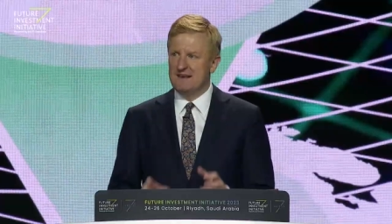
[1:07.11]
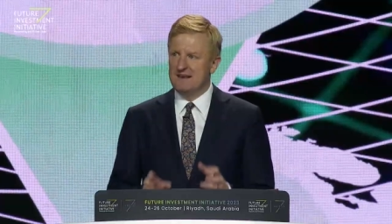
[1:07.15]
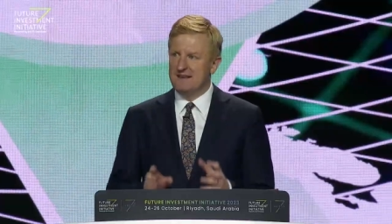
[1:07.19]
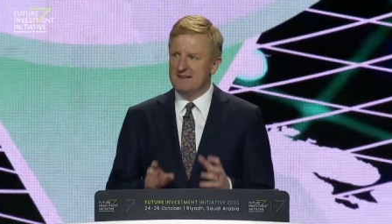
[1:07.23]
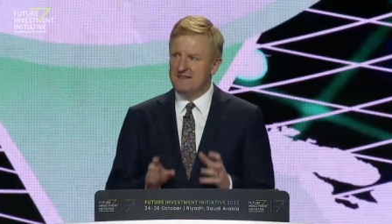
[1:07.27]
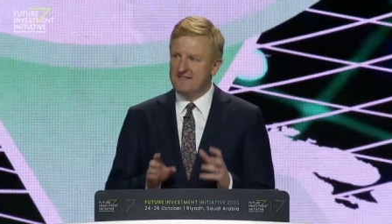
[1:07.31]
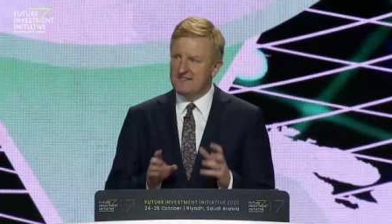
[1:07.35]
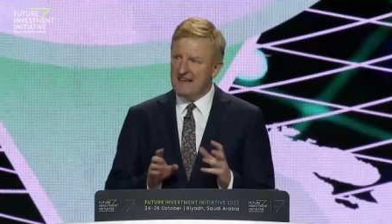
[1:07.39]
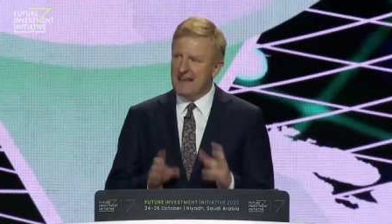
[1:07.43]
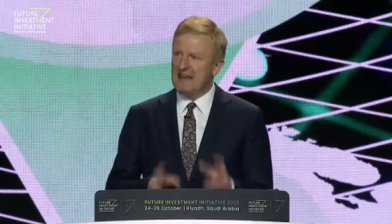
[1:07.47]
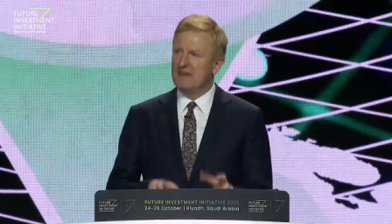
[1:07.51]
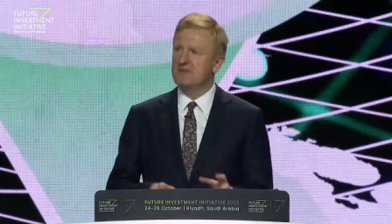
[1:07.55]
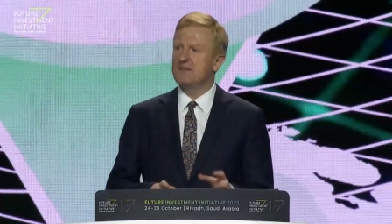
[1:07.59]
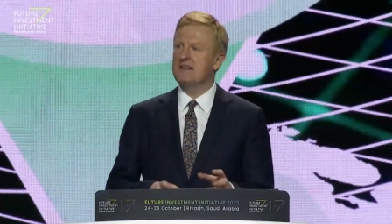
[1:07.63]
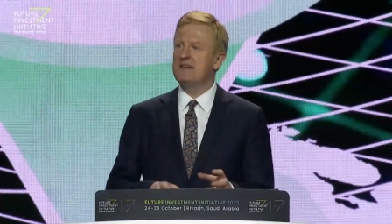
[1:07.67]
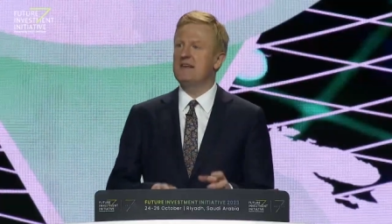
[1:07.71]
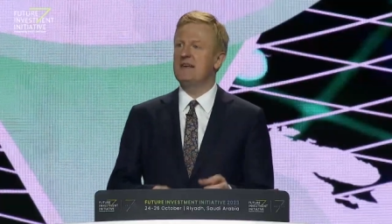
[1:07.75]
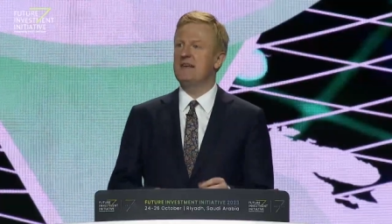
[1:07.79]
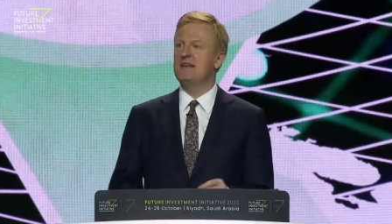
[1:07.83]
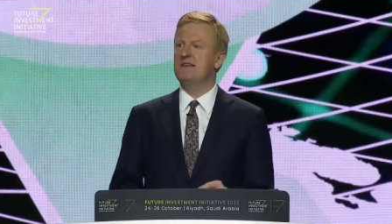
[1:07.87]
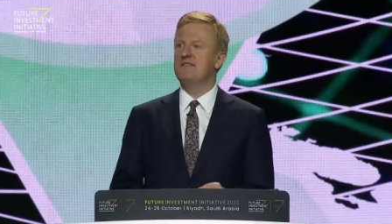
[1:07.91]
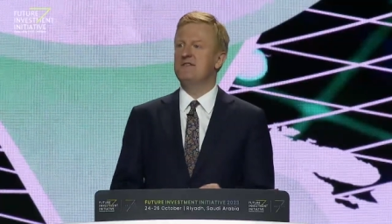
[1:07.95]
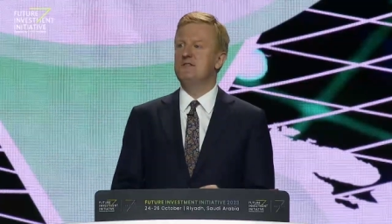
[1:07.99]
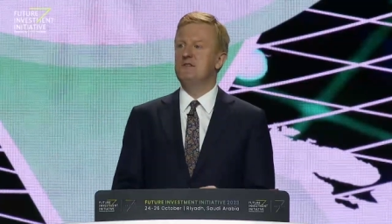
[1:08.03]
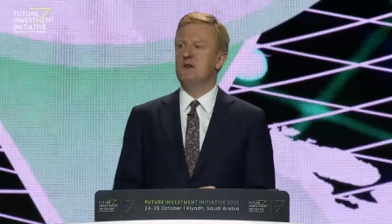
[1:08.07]

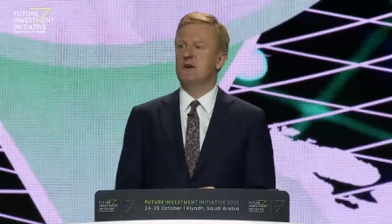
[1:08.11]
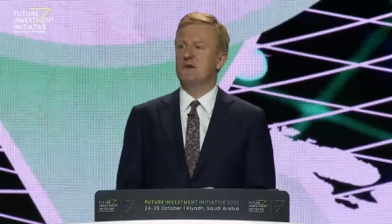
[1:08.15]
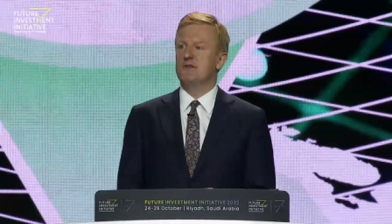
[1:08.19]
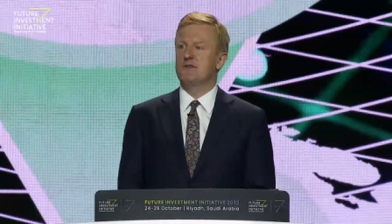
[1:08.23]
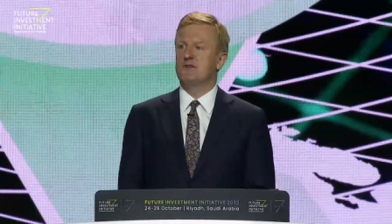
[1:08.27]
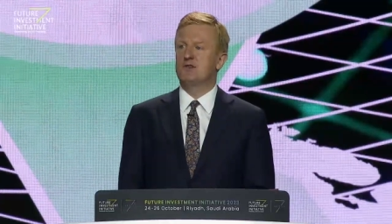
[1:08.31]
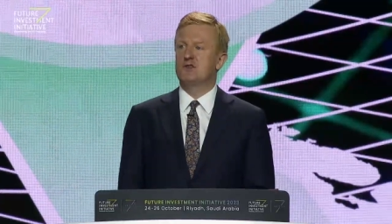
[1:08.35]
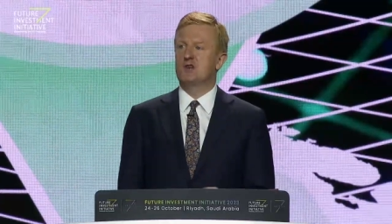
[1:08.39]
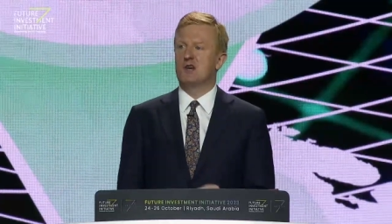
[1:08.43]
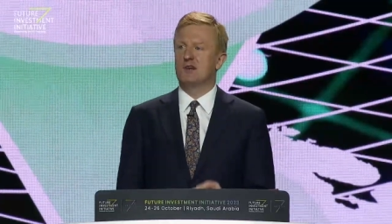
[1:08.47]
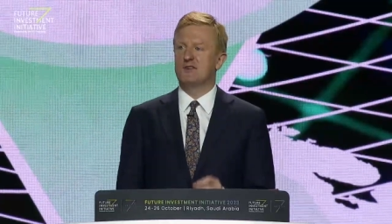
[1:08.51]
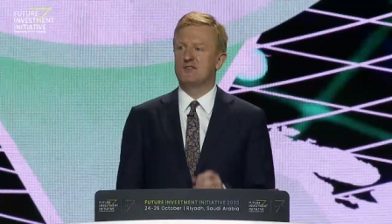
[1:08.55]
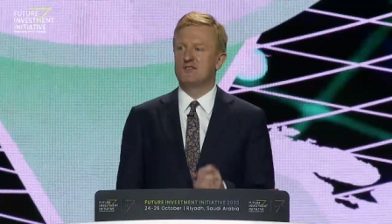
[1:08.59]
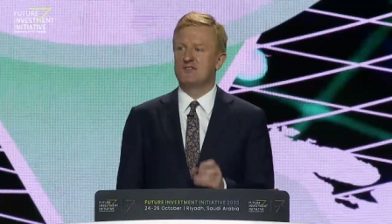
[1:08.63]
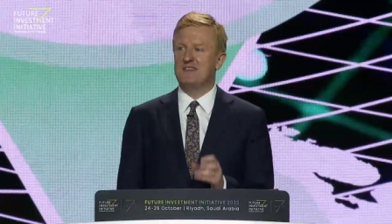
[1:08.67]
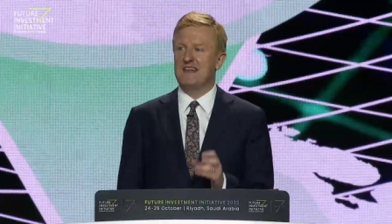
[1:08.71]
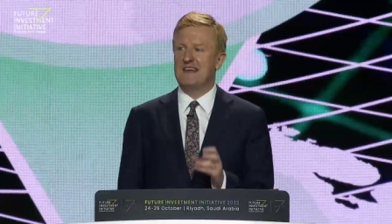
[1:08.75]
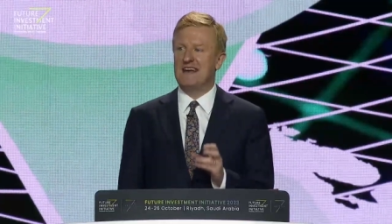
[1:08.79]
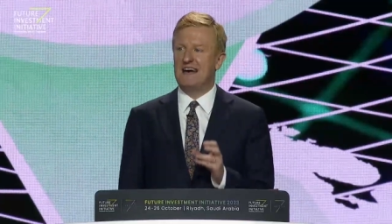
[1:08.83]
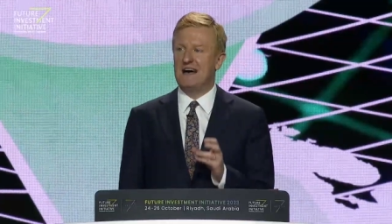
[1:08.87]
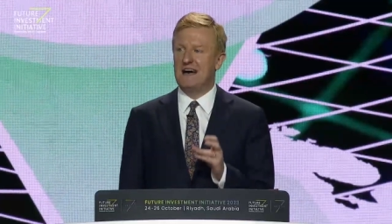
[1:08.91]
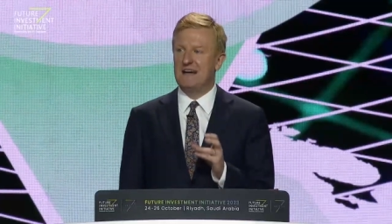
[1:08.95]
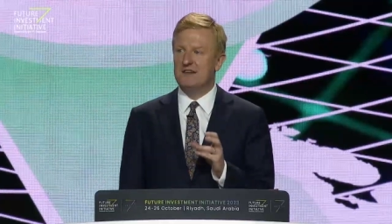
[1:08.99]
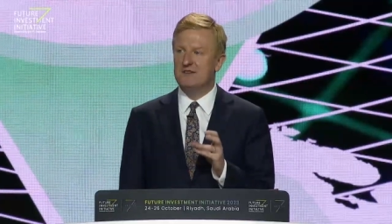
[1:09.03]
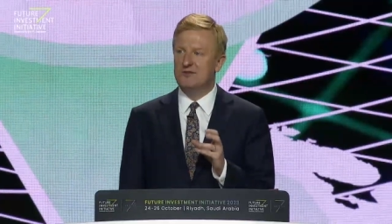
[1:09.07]
Saudi is not just
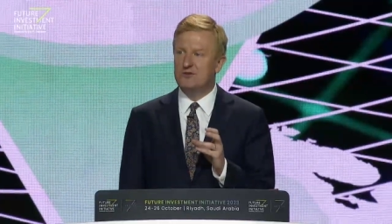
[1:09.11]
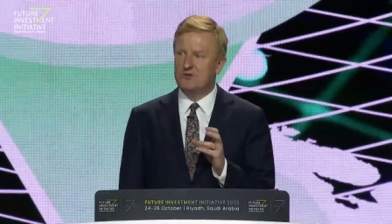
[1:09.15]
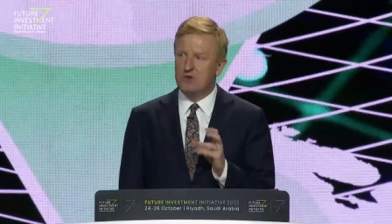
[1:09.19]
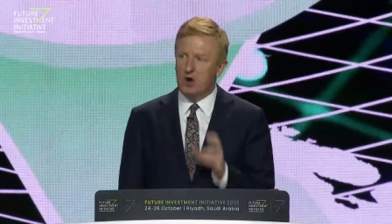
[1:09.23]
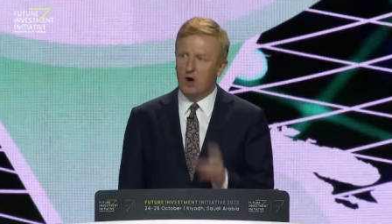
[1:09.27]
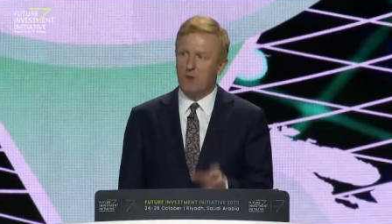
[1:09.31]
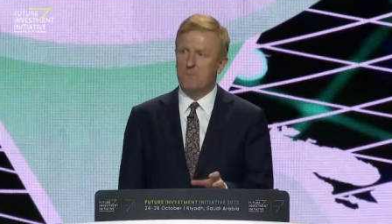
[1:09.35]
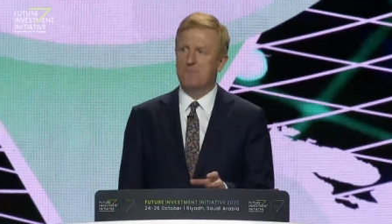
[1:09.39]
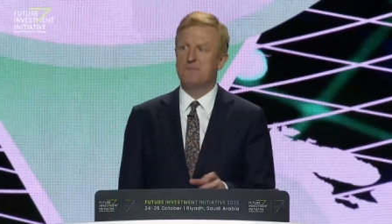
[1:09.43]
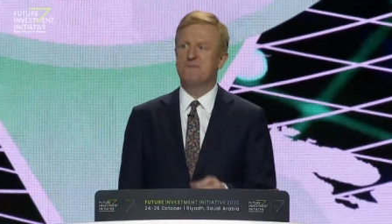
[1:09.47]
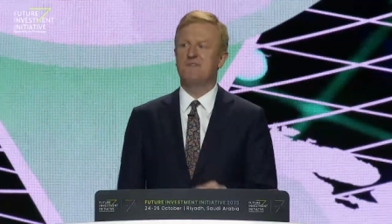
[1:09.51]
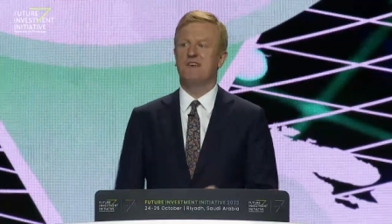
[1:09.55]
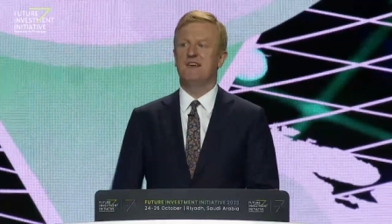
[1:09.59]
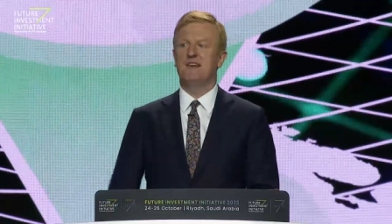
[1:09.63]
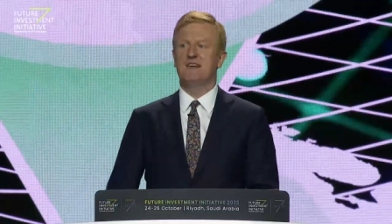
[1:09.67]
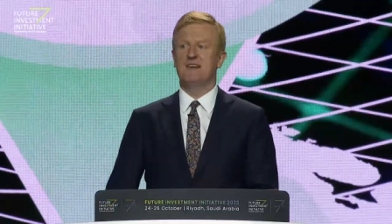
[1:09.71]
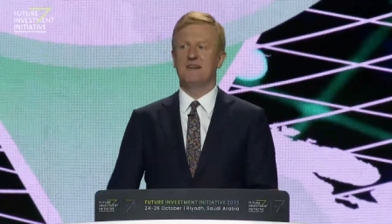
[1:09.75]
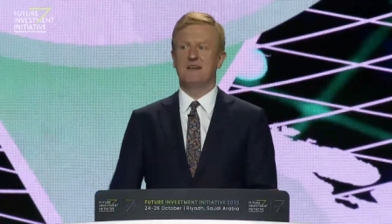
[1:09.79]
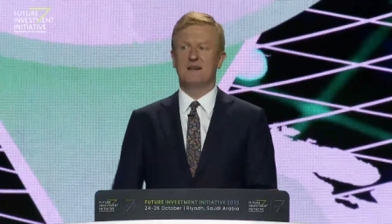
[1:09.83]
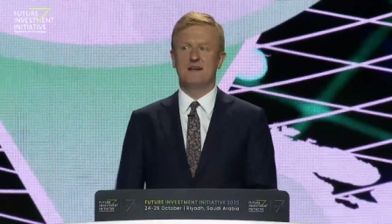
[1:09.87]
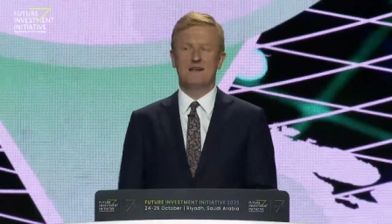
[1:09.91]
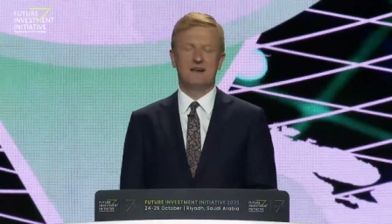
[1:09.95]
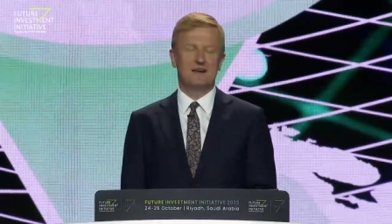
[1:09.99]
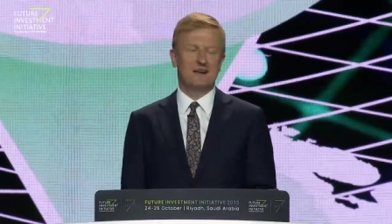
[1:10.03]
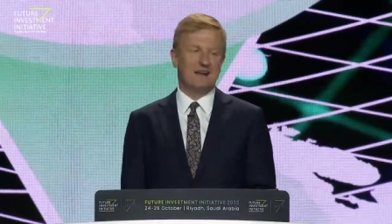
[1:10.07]

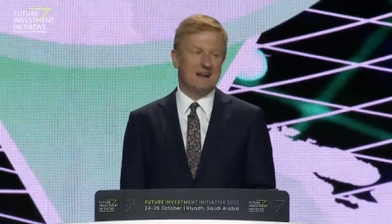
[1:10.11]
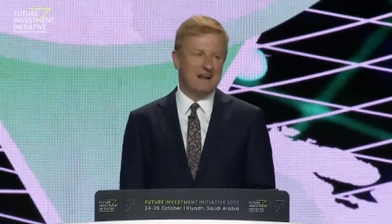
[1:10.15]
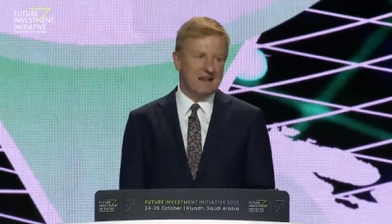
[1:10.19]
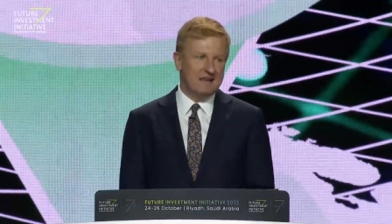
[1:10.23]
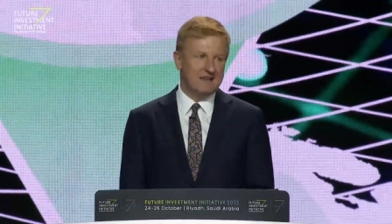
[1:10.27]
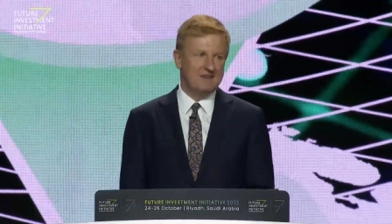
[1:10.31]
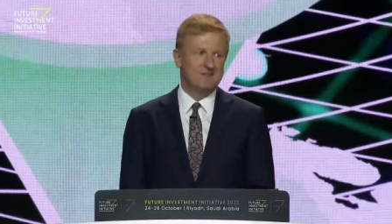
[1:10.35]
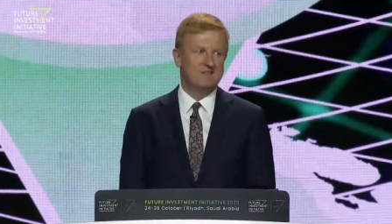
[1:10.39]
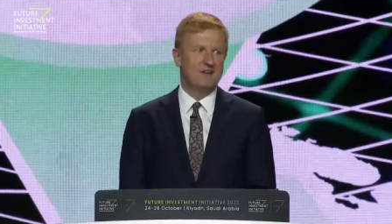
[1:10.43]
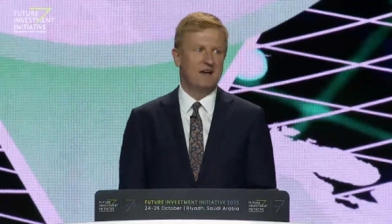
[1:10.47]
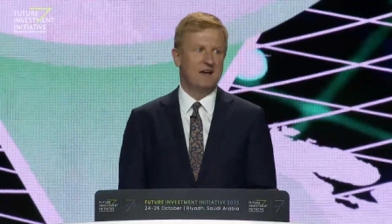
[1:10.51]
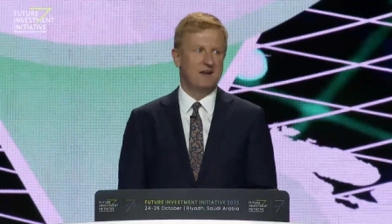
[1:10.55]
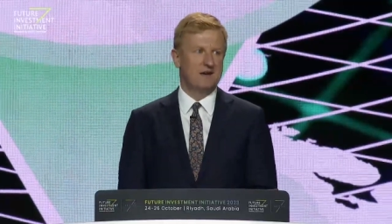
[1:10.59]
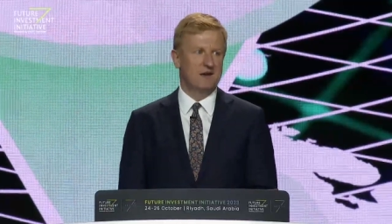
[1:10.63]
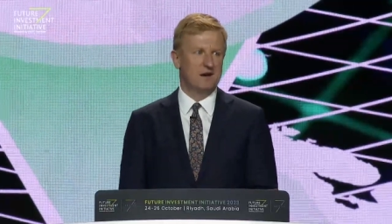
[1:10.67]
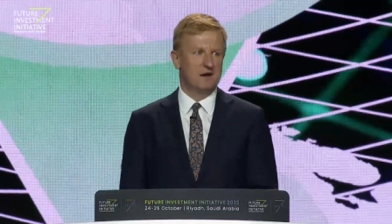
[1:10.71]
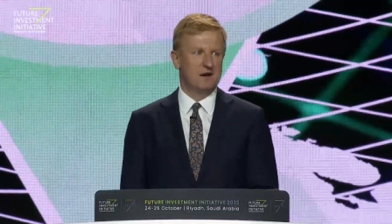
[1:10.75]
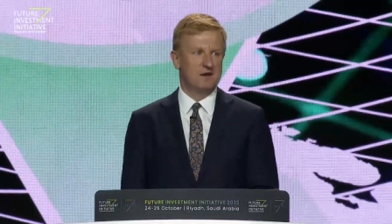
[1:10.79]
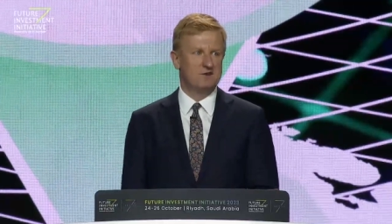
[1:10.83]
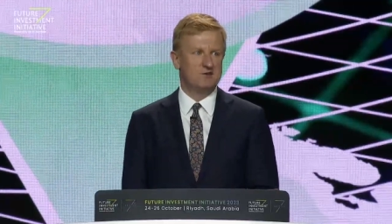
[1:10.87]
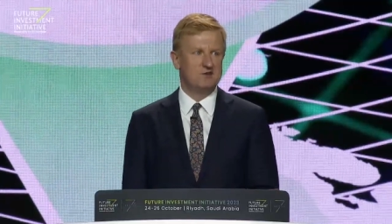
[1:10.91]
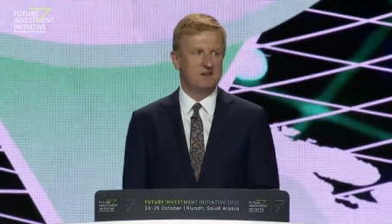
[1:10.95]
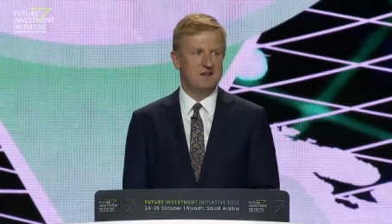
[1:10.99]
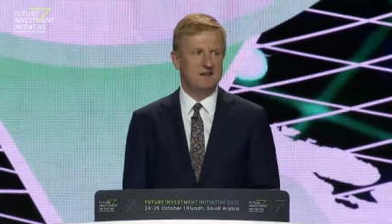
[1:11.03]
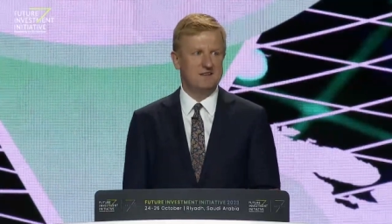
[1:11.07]
adopting clean
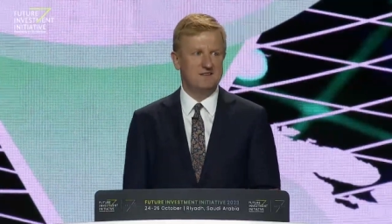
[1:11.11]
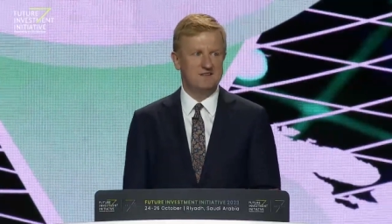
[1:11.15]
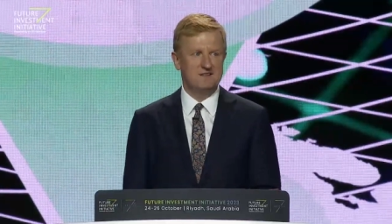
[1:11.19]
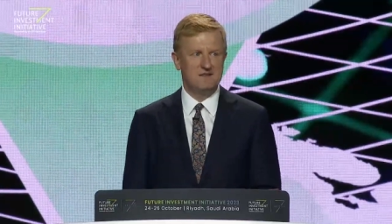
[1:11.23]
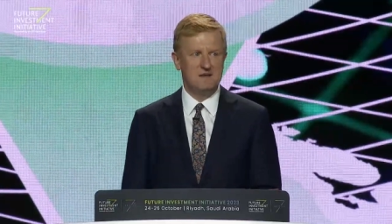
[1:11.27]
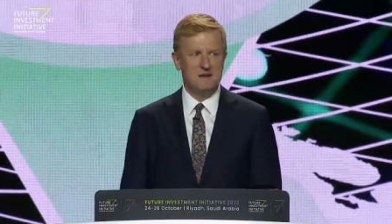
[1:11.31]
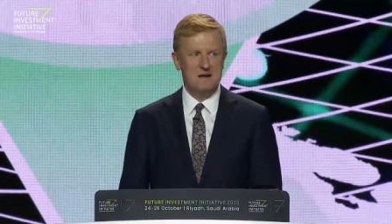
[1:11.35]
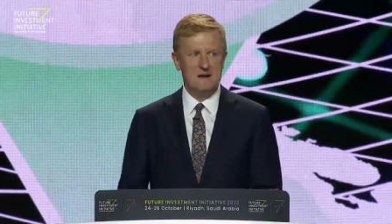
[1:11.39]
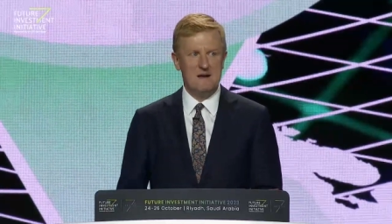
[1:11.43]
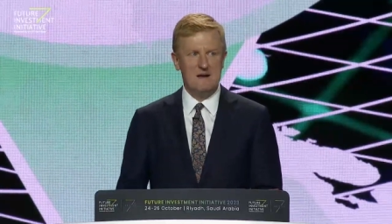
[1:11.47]
technologies,